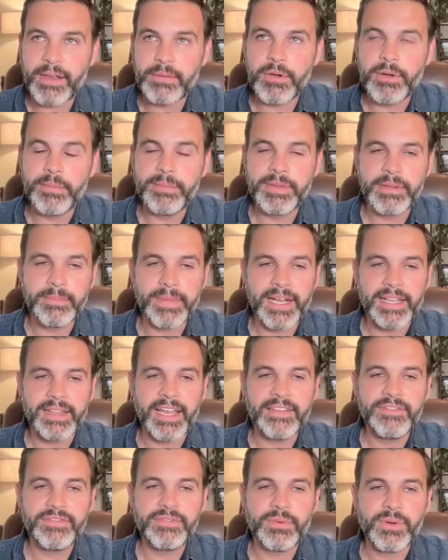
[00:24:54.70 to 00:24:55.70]
moment in my
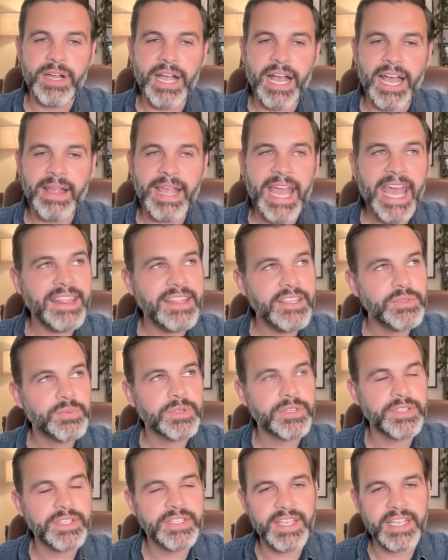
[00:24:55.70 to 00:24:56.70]
life where I had this
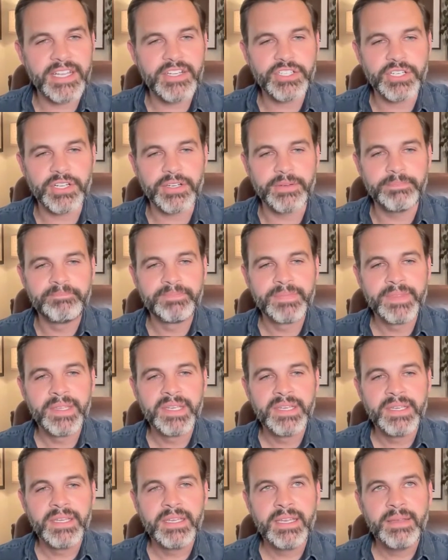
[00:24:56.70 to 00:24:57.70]
realization.
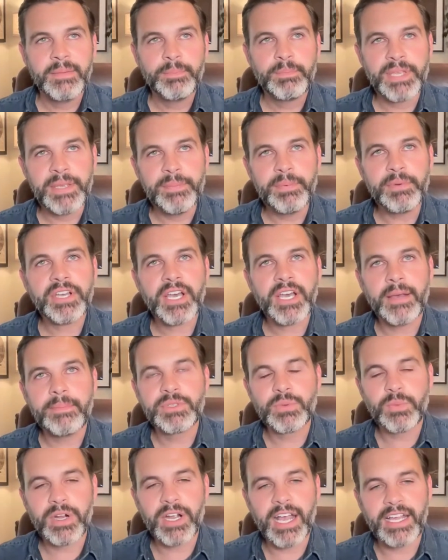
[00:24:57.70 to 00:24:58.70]
People come
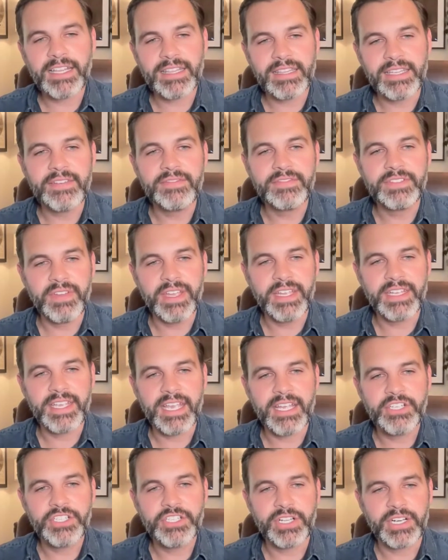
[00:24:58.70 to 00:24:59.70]
to where I live to
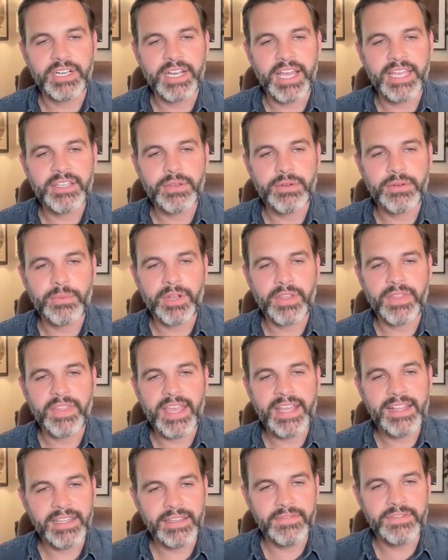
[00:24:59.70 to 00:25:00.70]
vacation and I go to
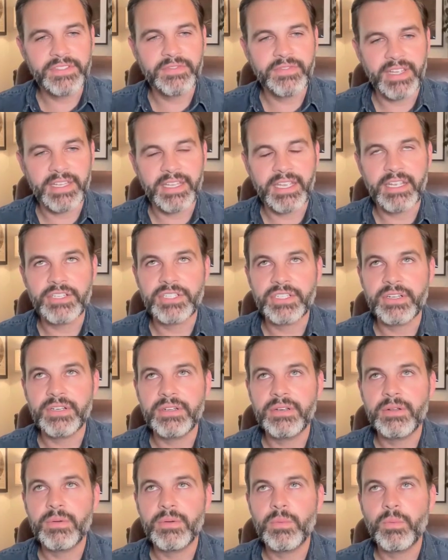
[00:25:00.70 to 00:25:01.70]
they live to
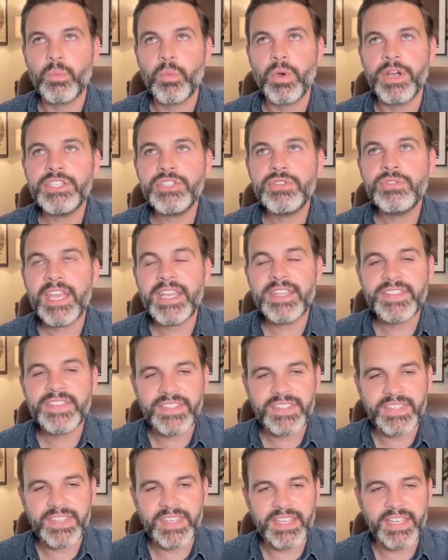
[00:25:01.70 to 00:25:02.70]
vacation. What do they
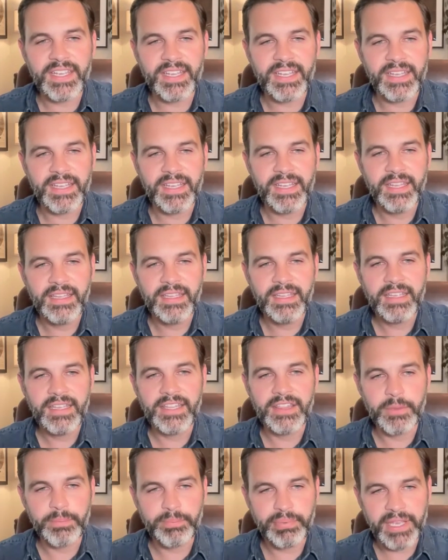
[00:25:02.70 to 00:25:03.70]
see
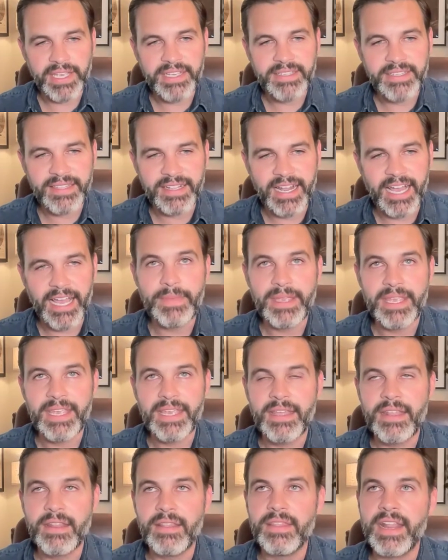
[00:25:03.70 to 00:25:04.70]
in the place that I'm
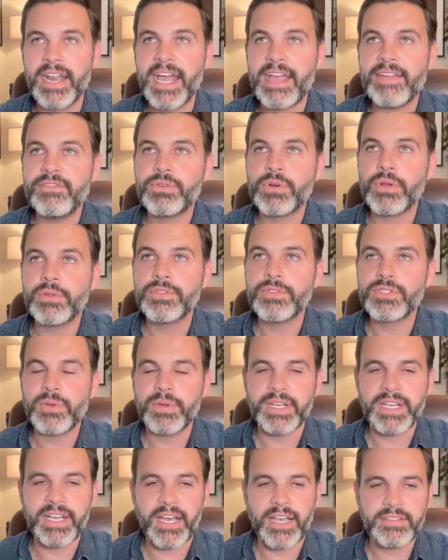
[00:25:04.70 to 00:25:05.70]
in that I've grown so
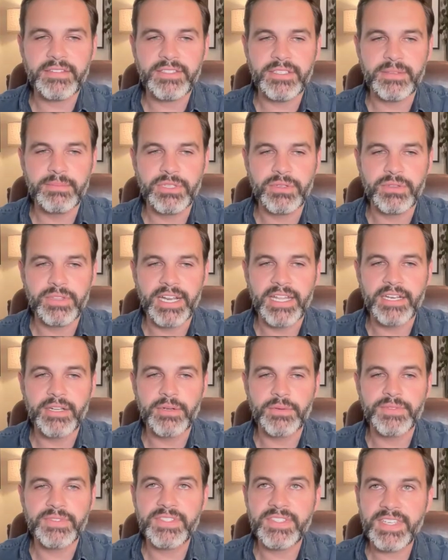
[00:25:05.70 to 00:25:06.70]
accustomed to that I
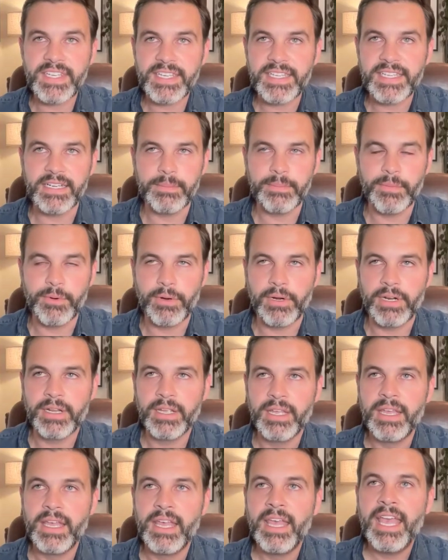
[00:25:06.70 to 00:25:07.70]
don't see it anymore?
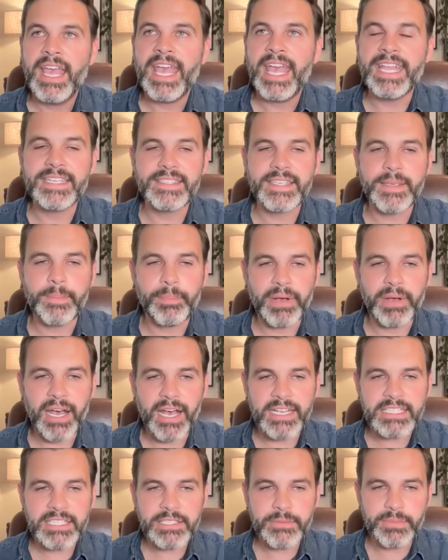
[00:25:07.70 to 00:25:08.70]
And is it
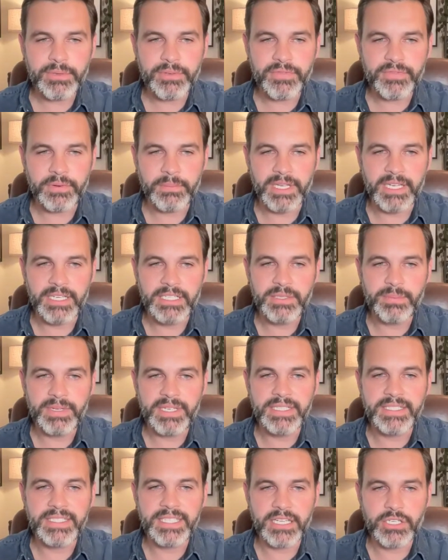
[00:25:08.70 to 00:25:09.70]
possible for me to
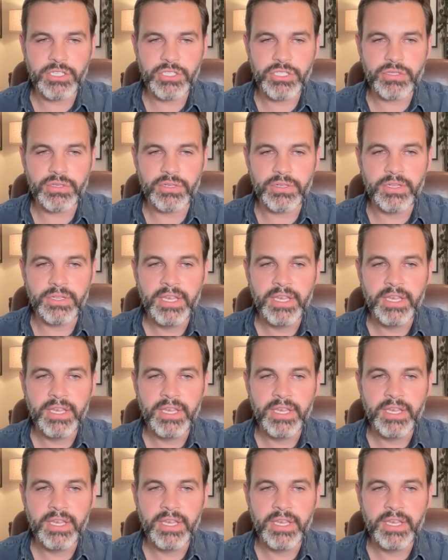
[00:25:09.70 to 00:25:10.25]
be intentional